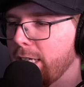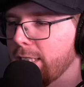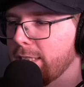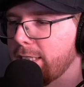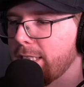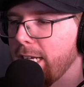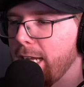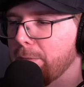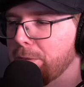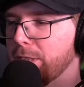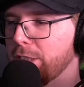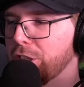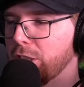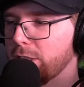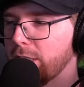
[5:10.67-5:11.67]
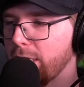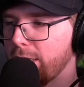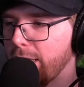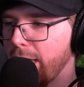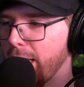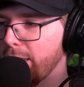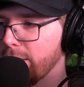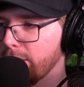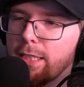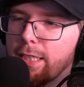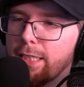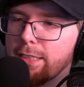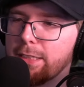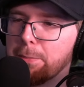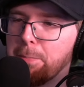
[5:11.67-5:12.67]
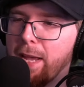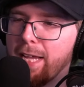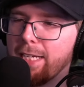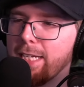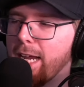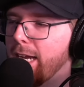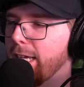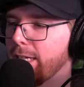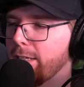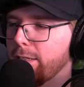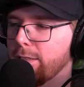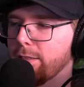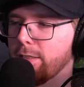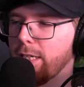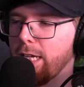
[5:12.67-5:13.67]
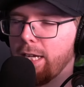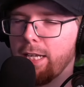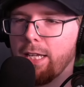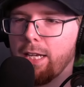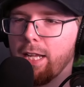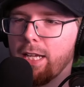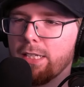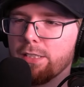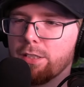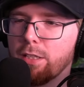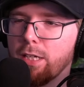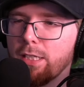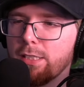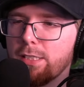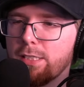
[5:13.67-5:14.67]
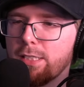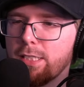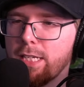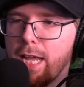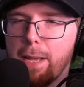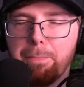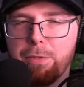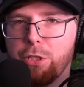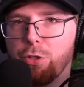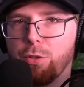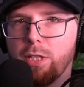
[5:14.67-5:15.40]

it snaps in just like that. It's magnetic, and it has a nice snap to